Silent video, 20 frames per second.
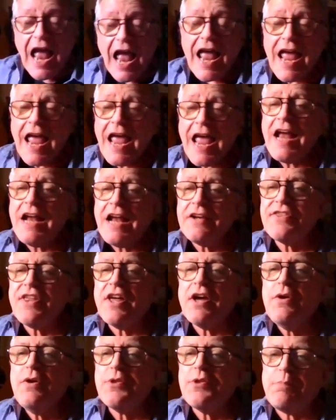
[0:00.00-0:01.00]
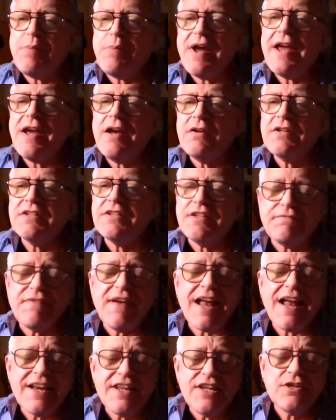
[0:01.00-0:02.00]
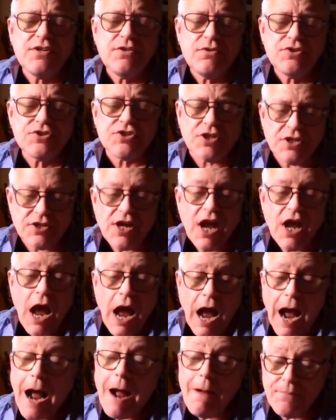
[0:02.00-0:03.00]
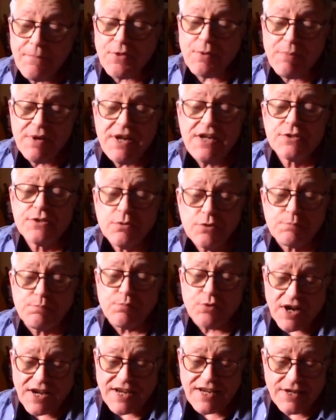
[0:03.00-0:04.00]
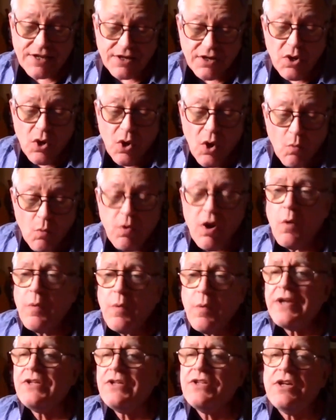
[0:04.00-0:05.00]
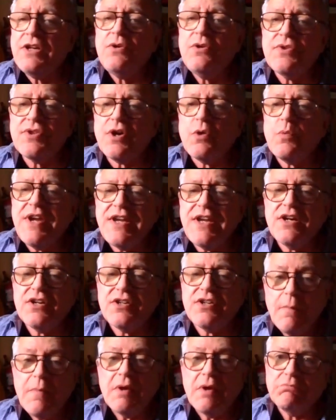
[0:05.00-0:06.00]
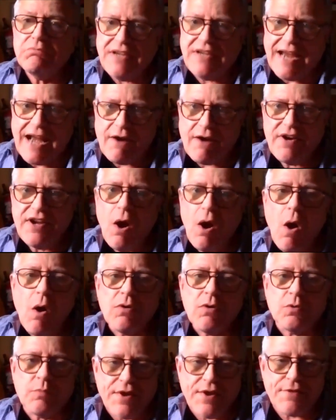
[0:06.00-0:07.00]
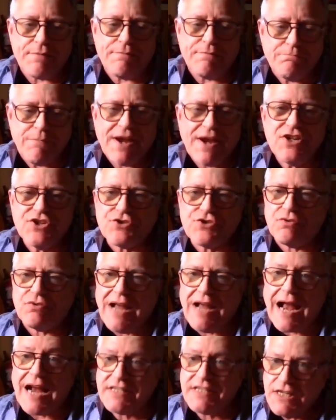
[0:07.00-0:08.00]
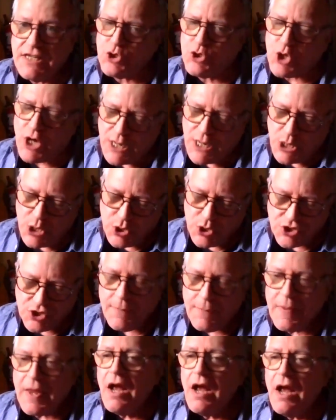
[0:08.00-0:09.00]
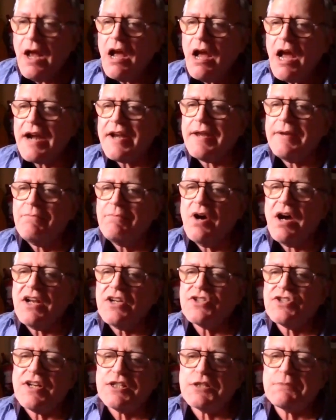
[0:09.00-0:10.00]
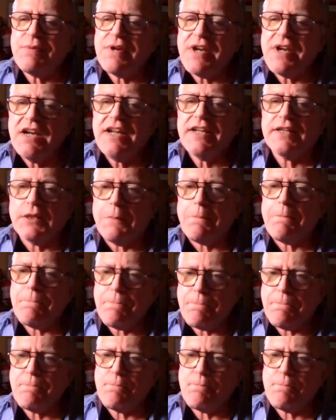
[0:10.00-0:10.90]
And though the pound devalues and up the Beatles break, well, we knew that we could carry on with Matron Hattie Jakes. And it might just be a little